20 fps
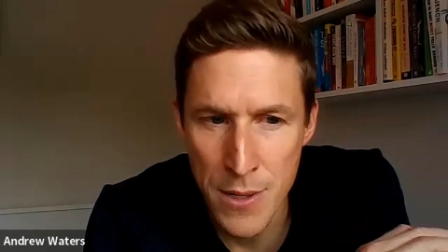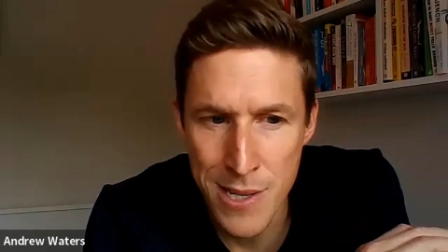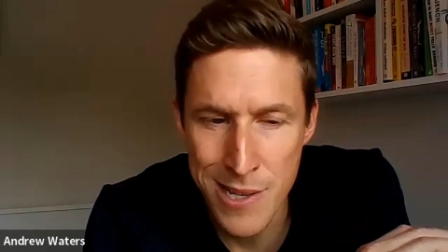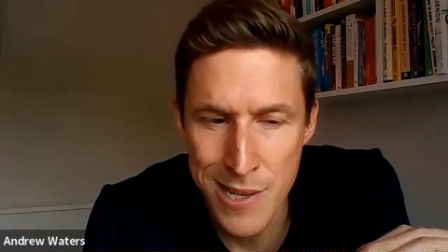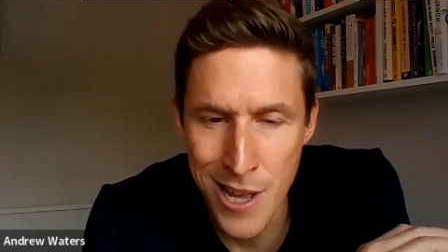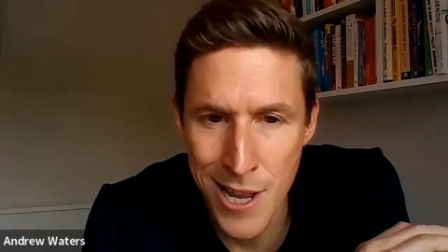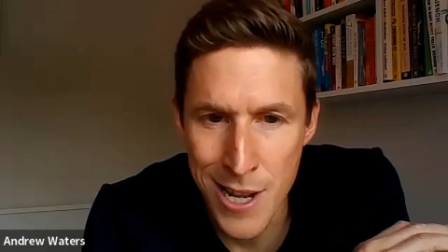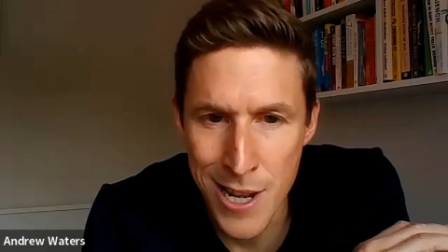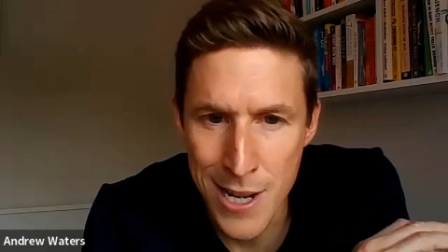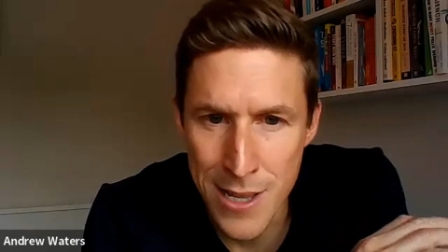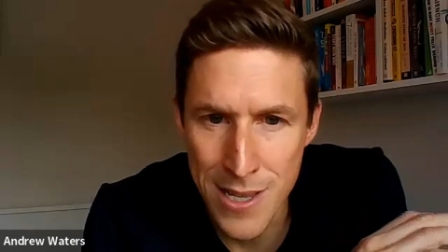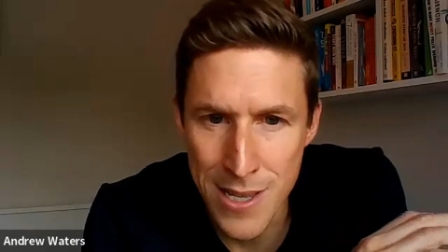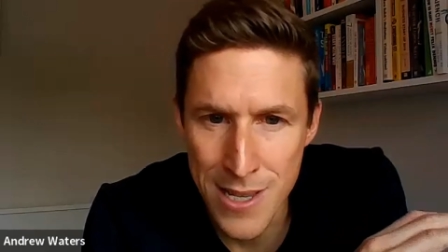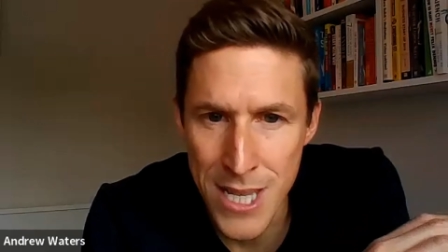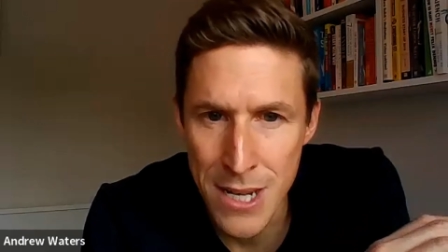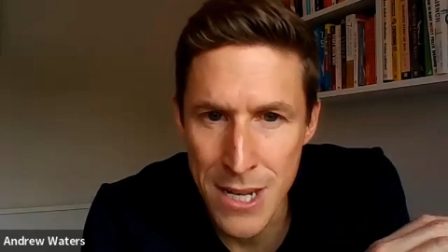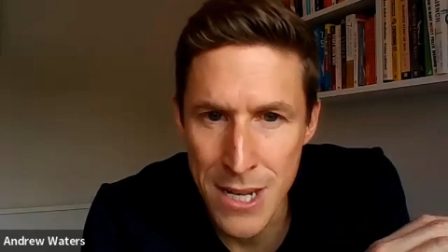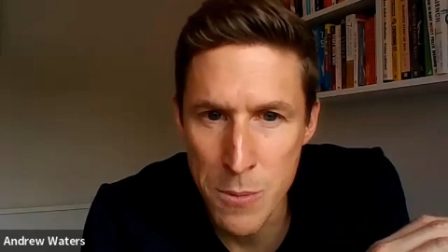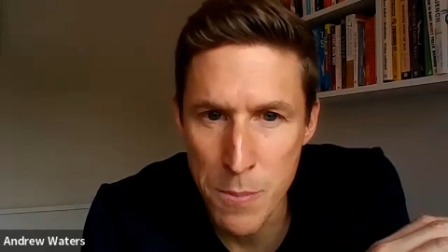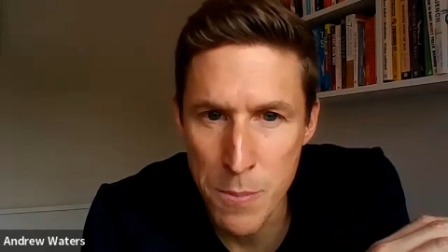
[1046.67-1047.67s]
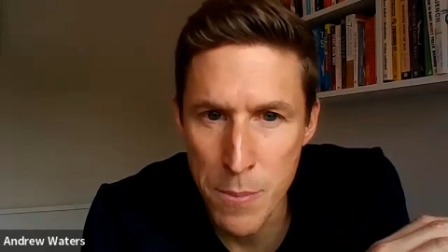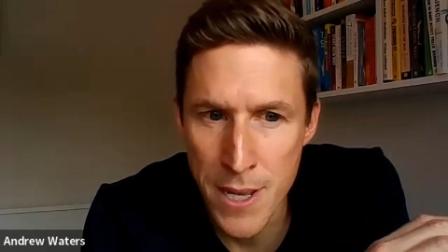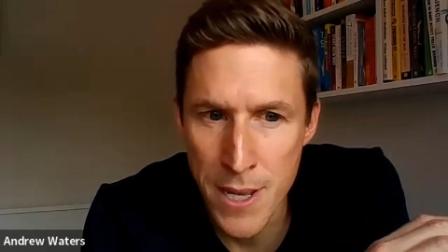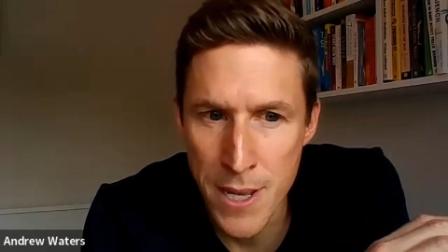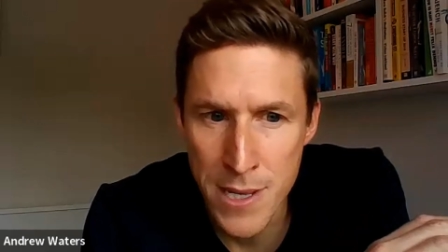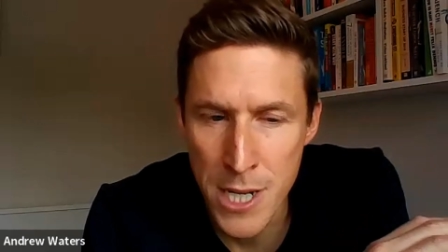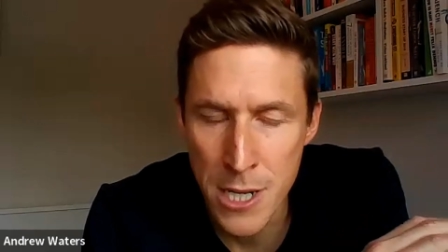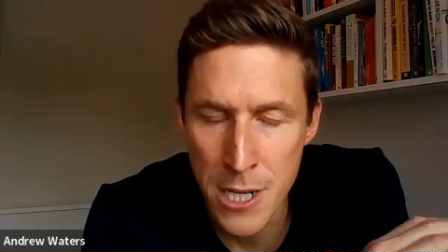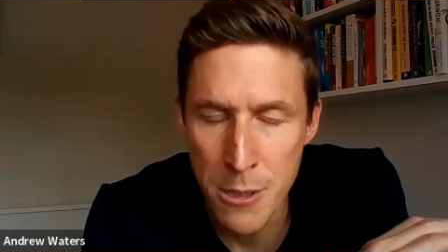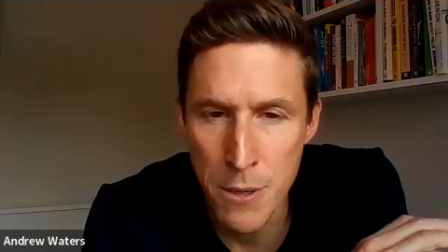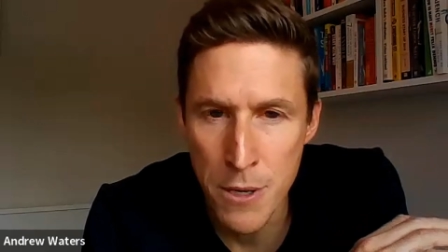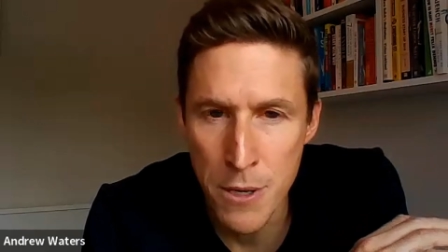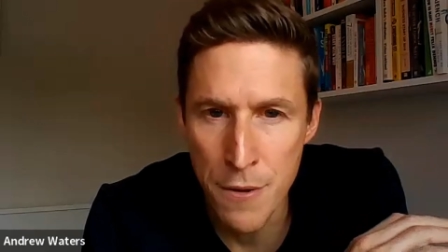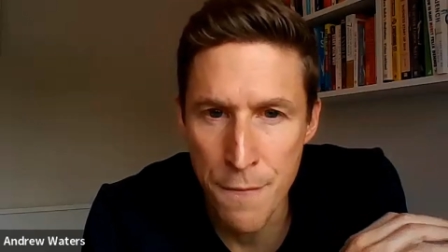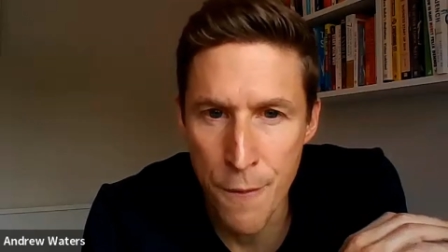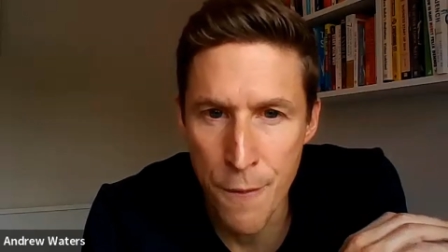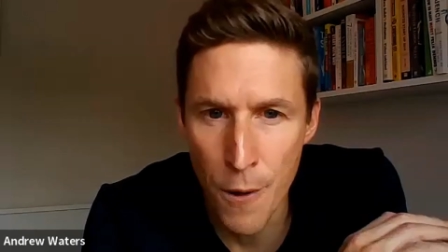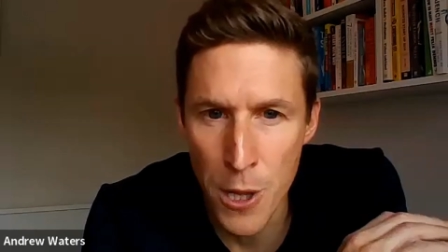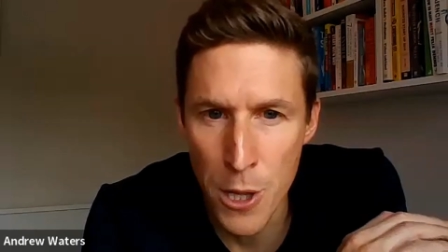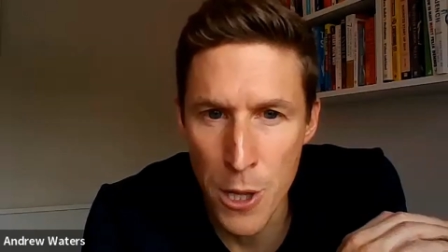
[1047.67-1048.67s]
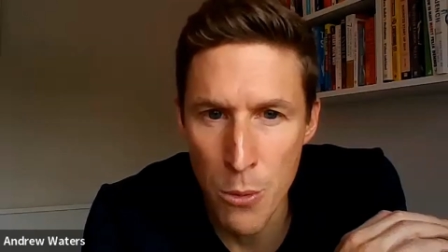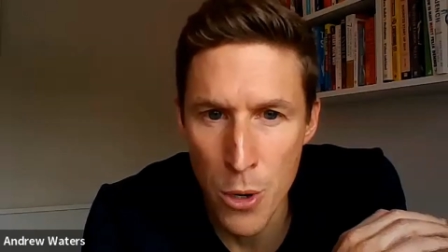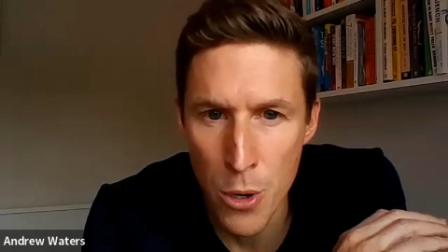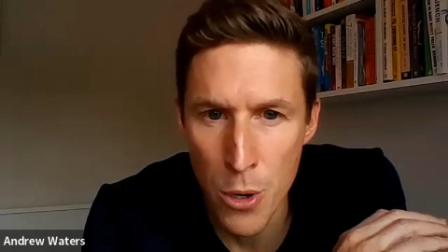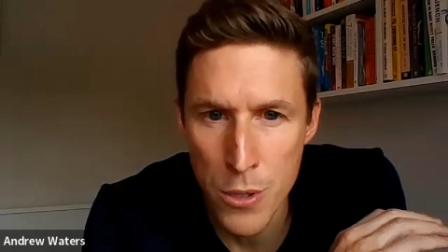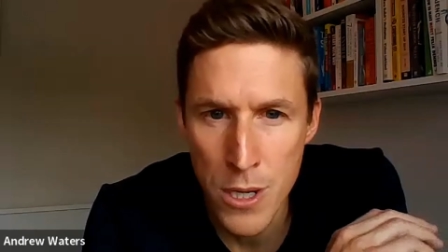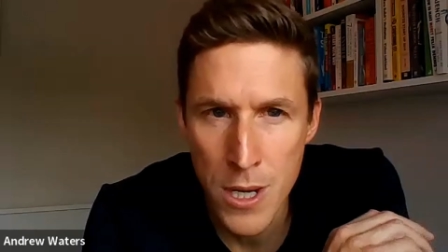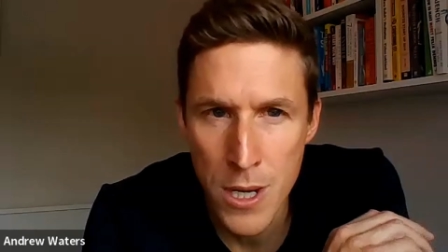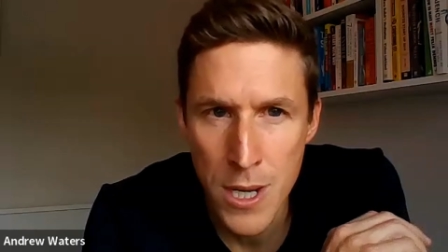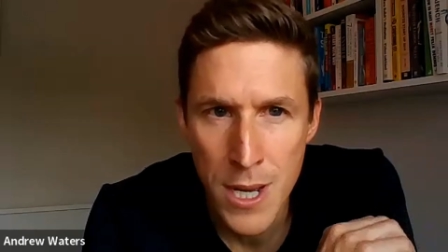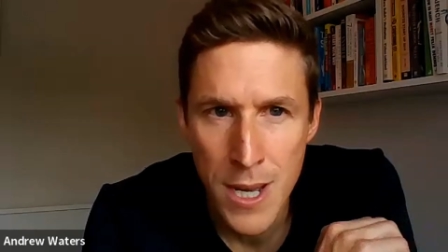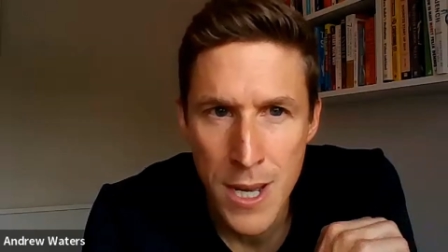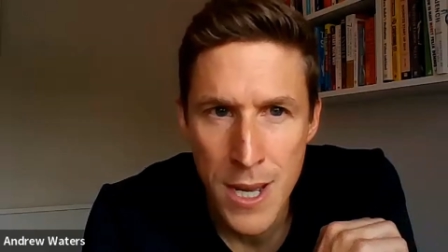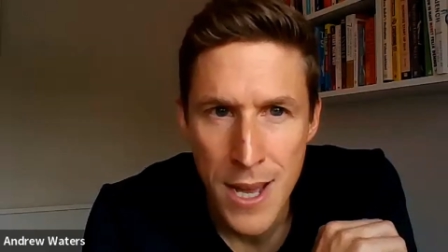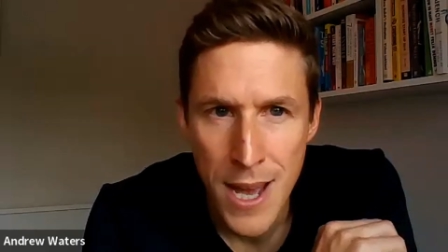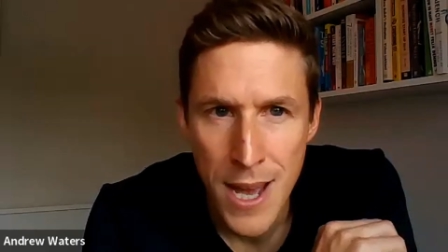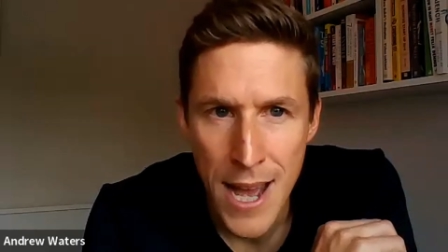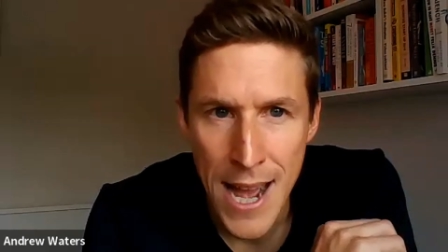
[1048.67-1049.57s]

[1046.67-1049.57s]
and it's likely the Series B is going to be a follow-on,